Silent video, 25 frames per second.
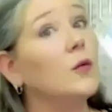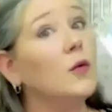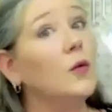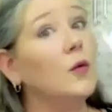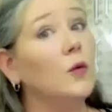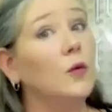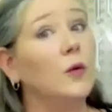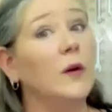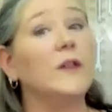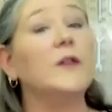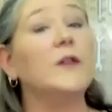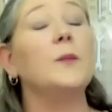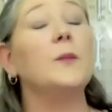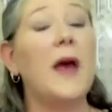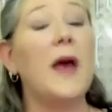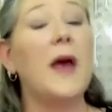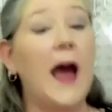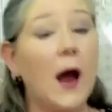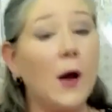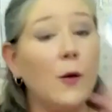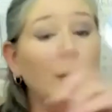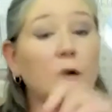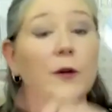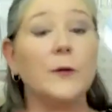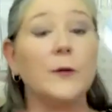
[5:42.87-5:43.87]
Oh, it's
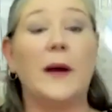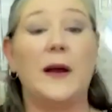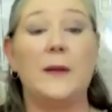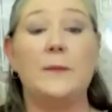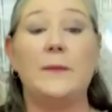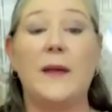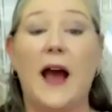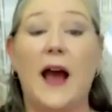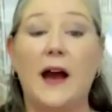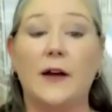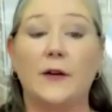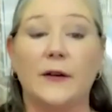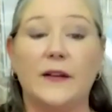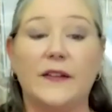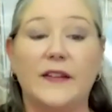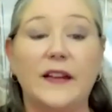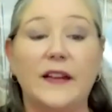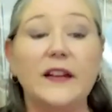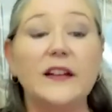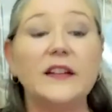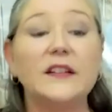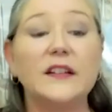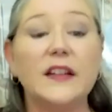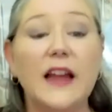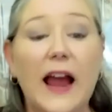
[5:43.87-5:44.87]
powered by batteries. It
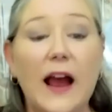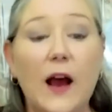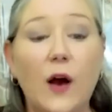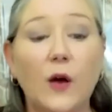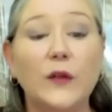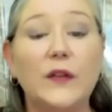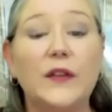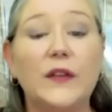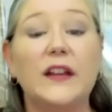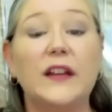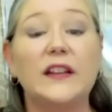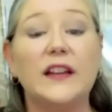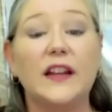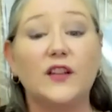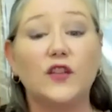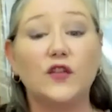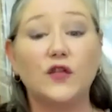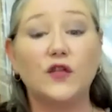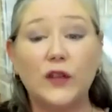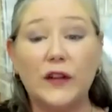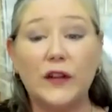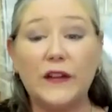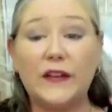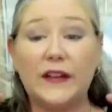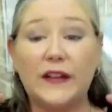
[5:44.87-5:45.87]
allows the
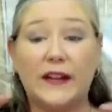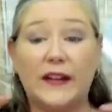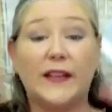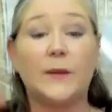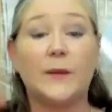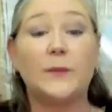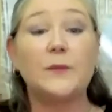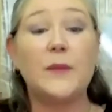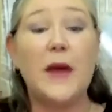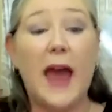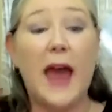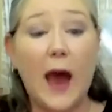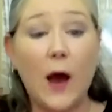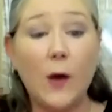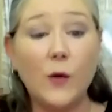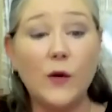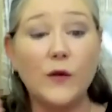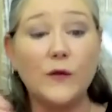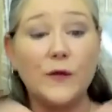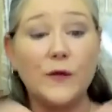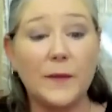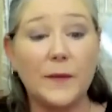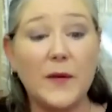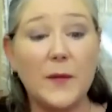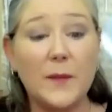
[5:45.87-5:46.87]
electricity, the power
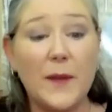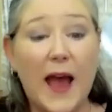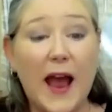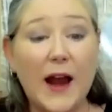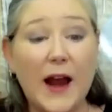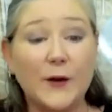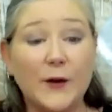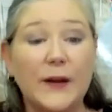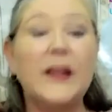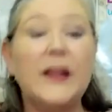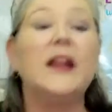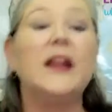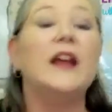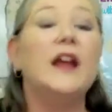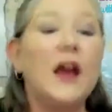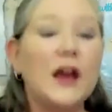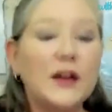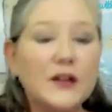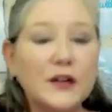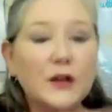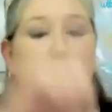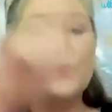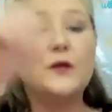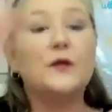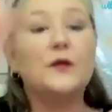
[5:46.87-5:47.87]
from the battery
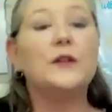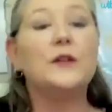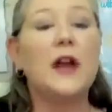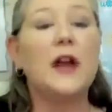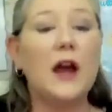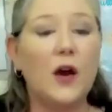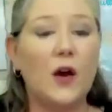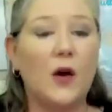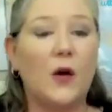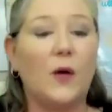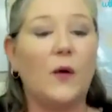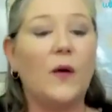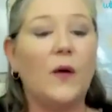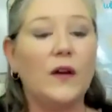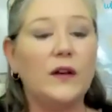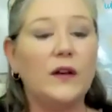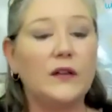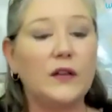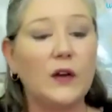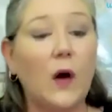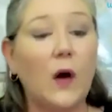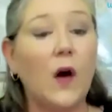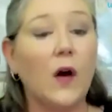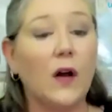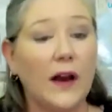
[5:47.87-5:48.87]
to flow.
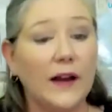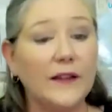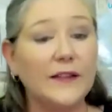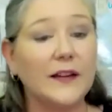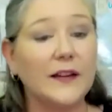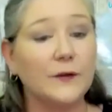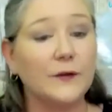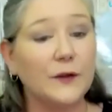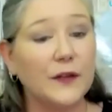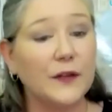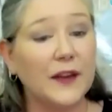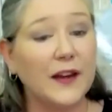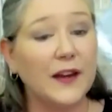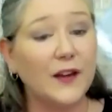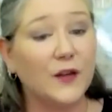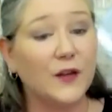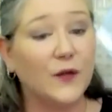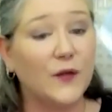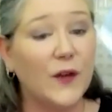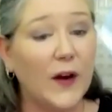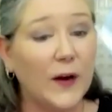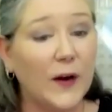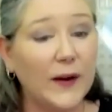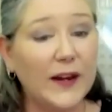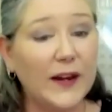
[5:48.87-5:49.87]
All kinds of different things.
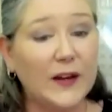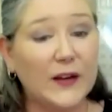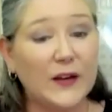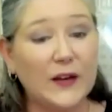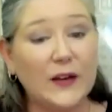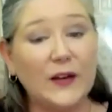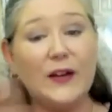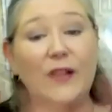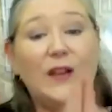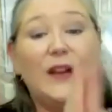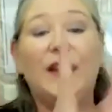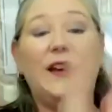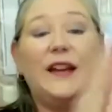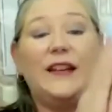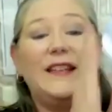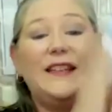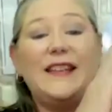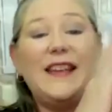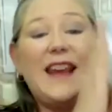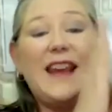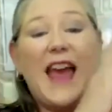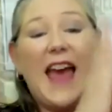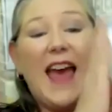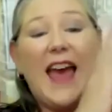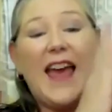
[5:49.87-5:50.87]
Very good.
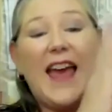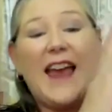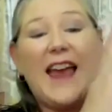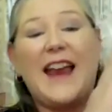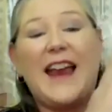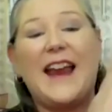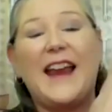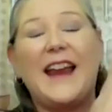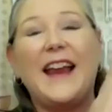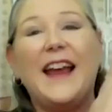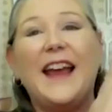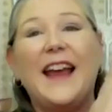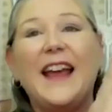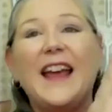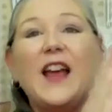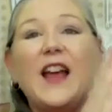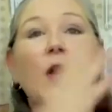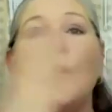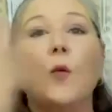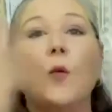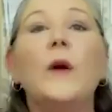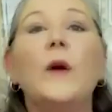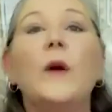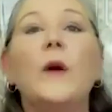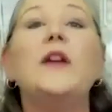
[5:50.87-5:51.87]
Yay.
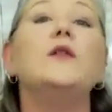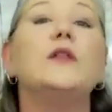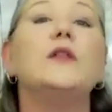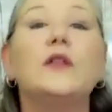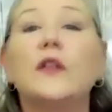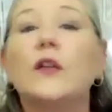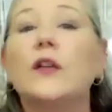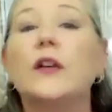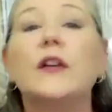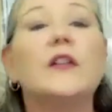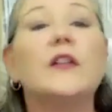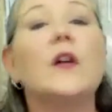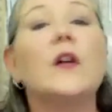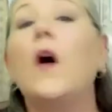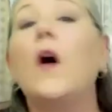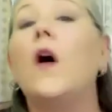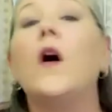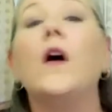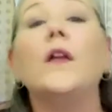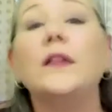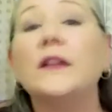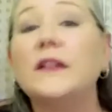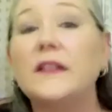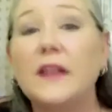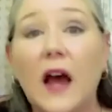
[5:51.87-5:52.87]
We use circuits all
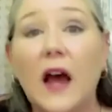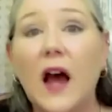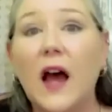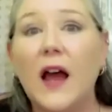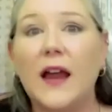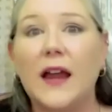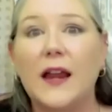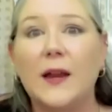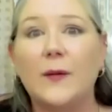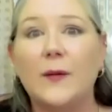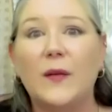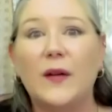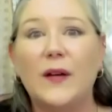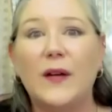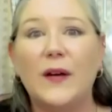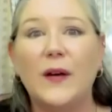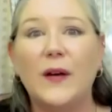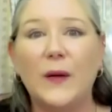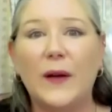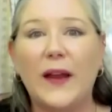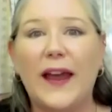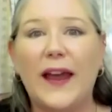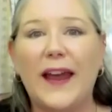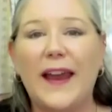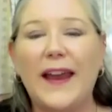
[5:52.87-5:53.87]
the time,
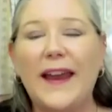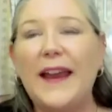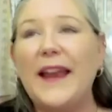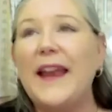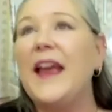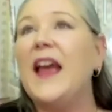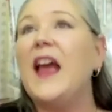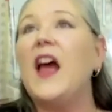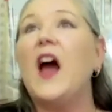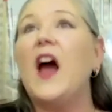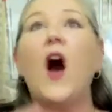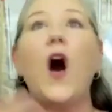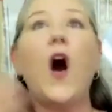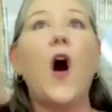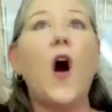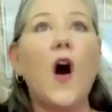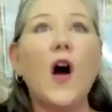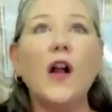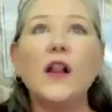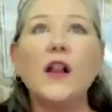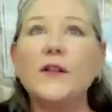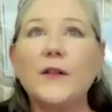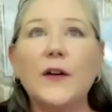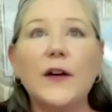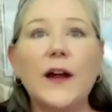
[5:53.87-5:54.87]
okay? All of
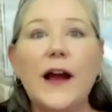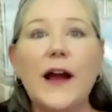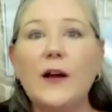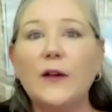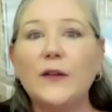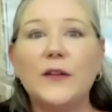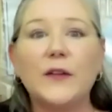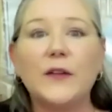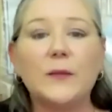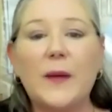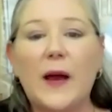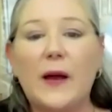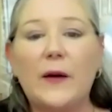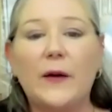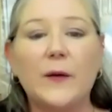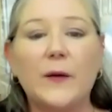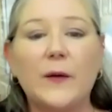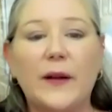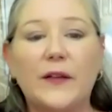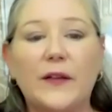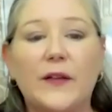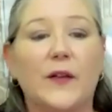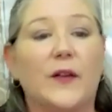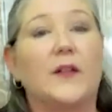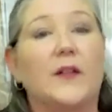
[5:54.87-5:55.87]
our house is powered by
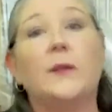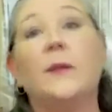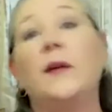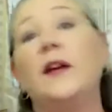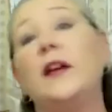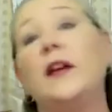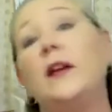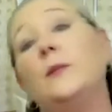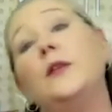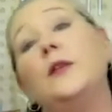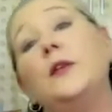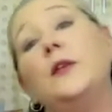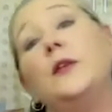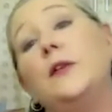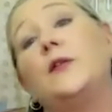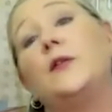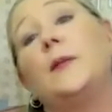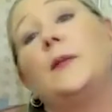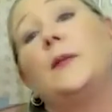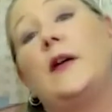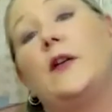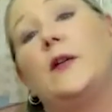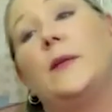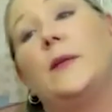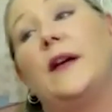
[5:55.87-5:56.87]
circuits. My computer is
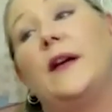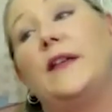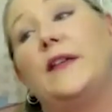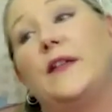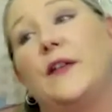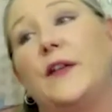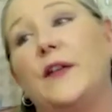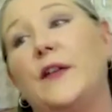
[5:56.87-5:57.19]
powered by a circuit.